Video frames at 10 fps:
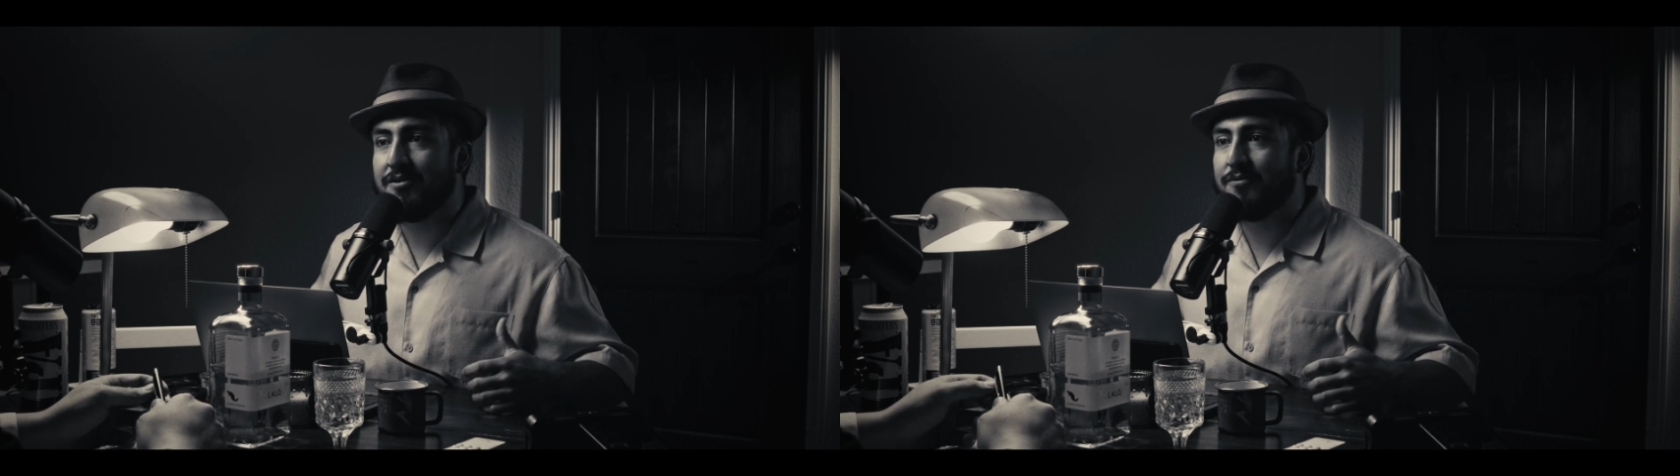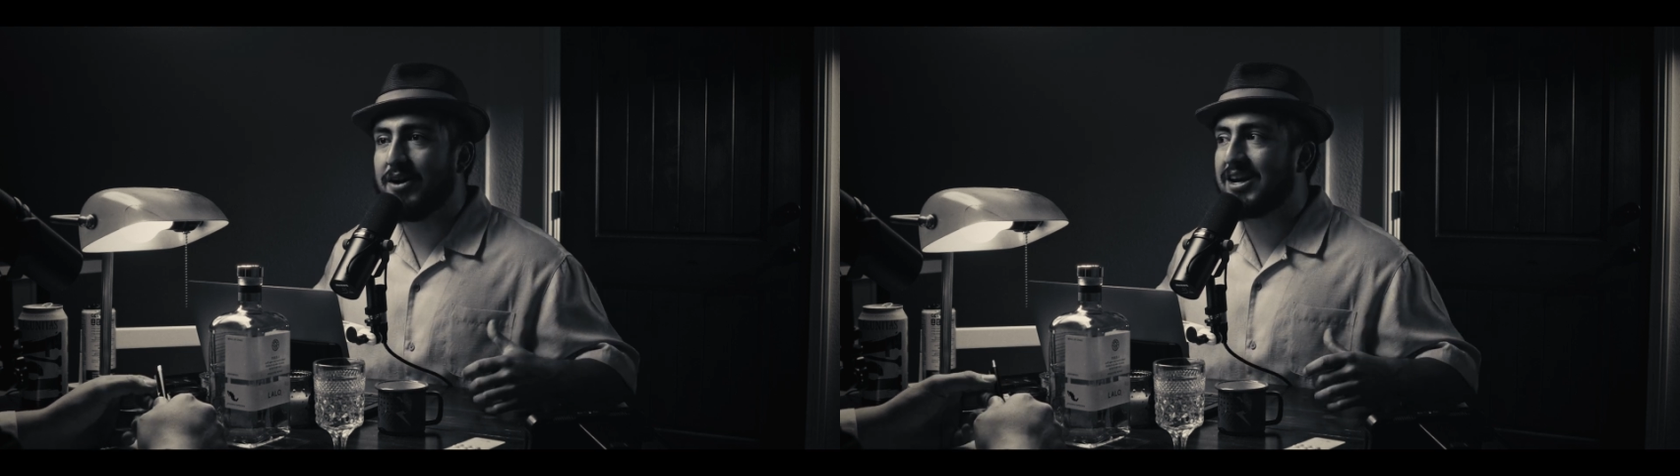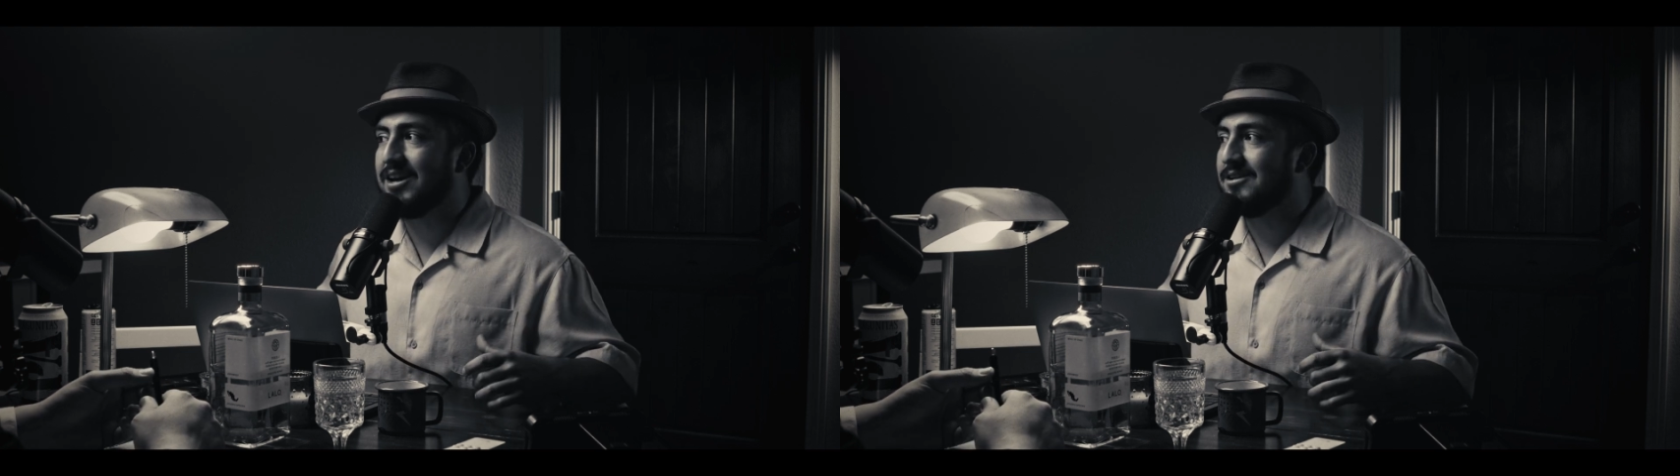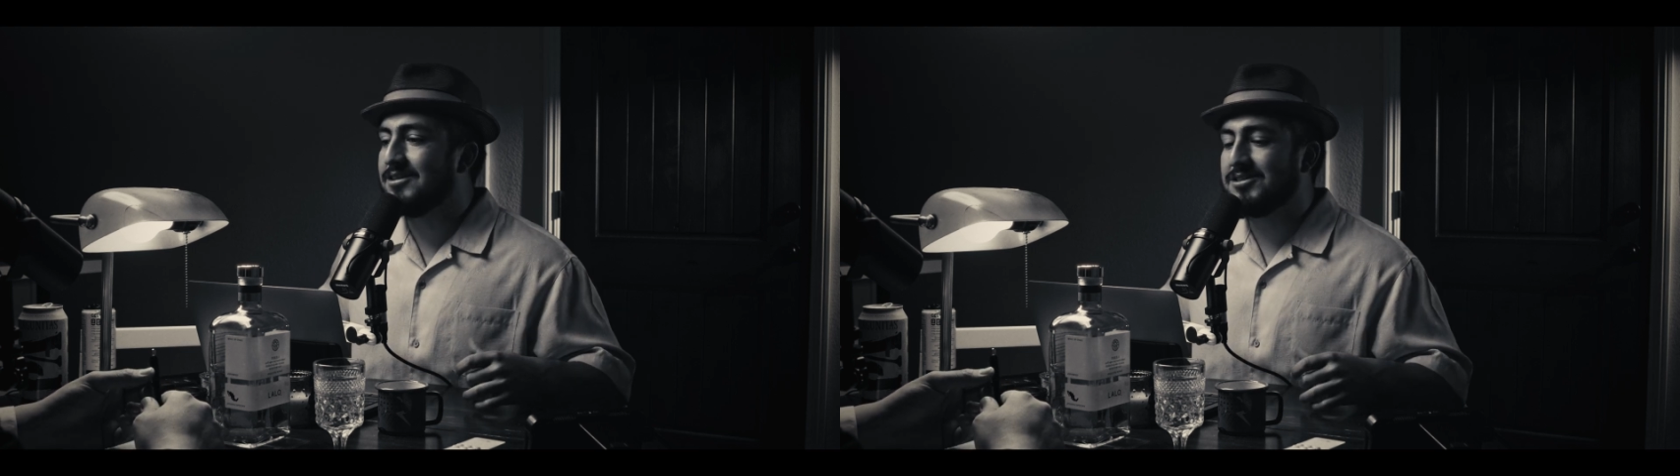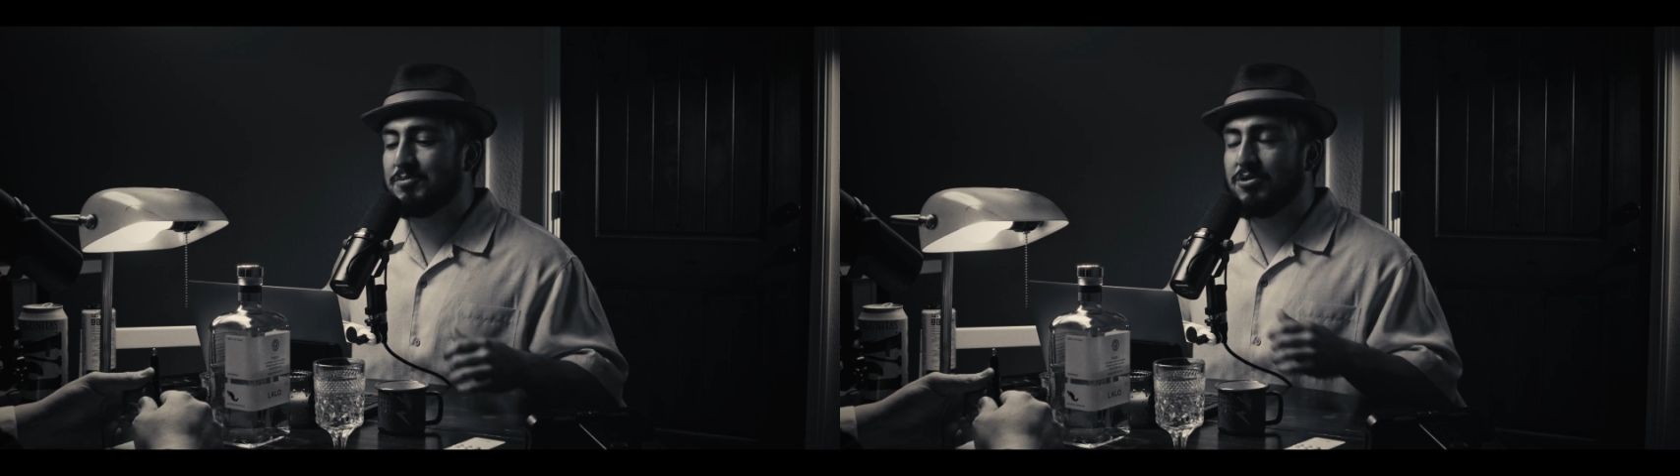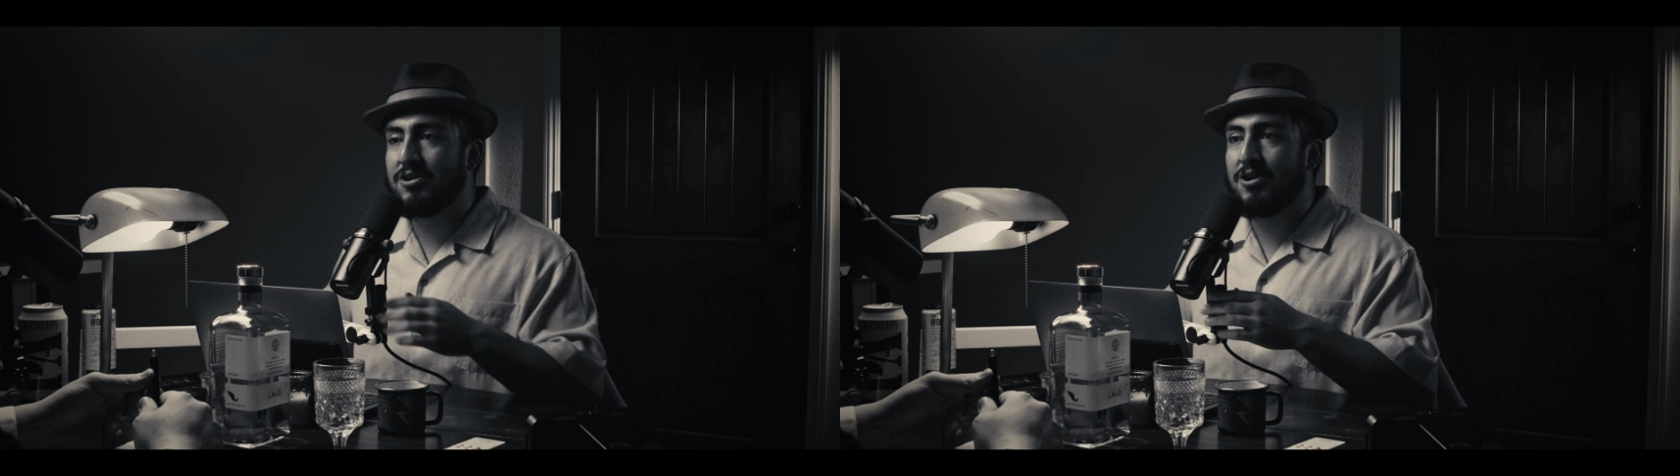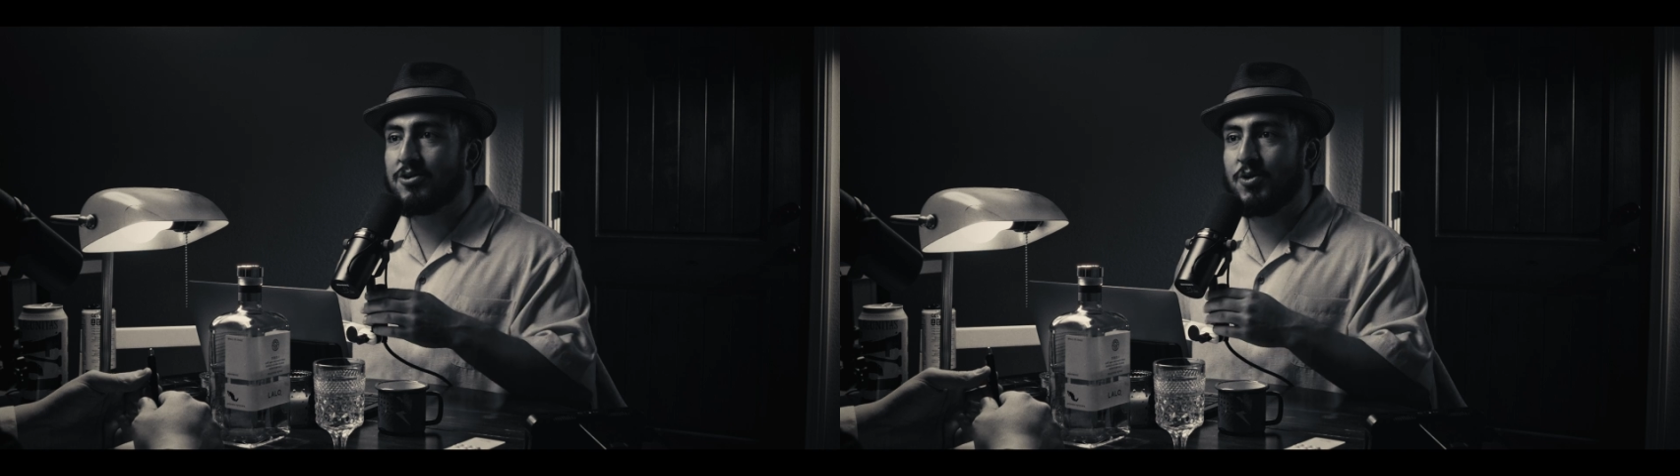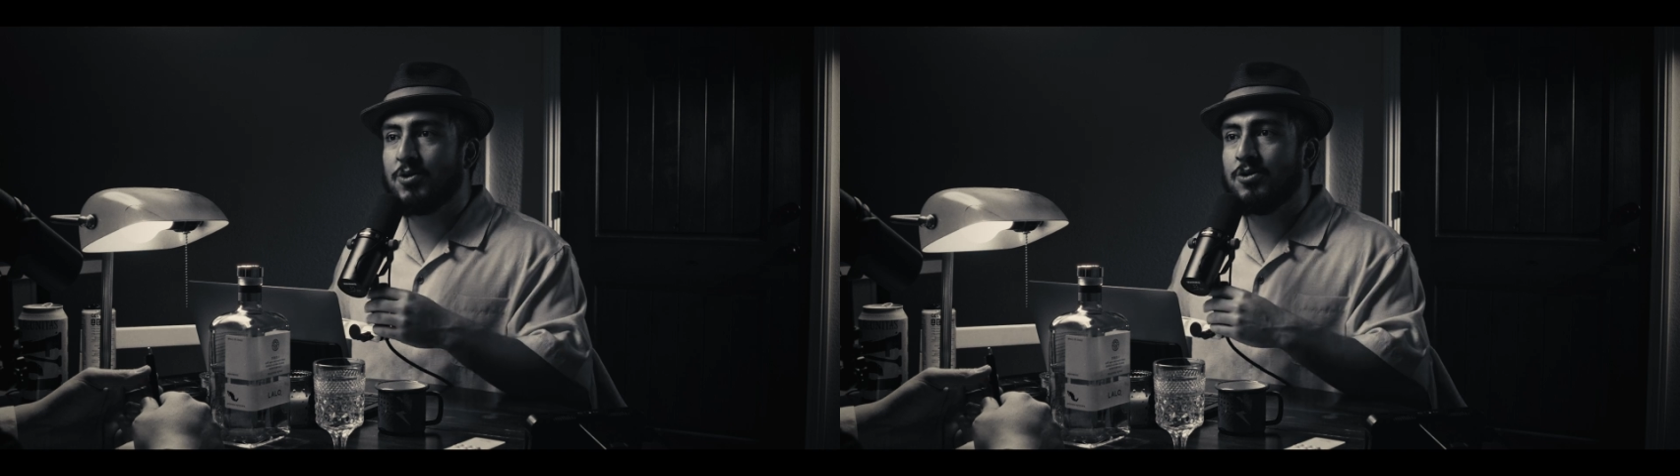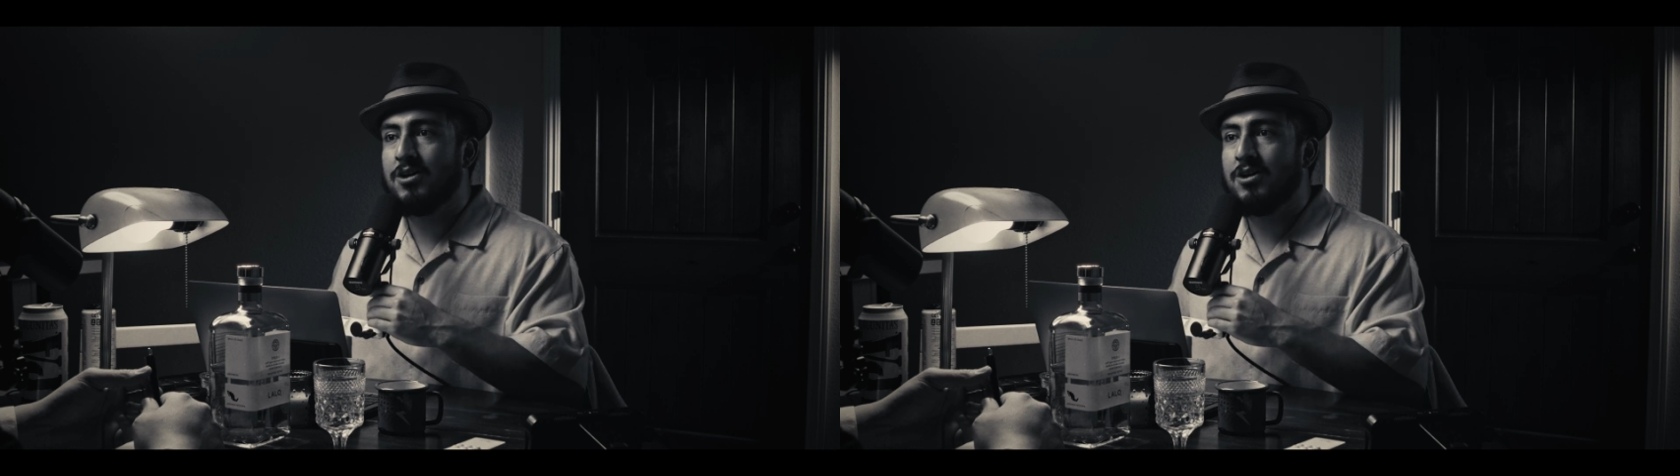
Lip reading: fucking, she put it on Google.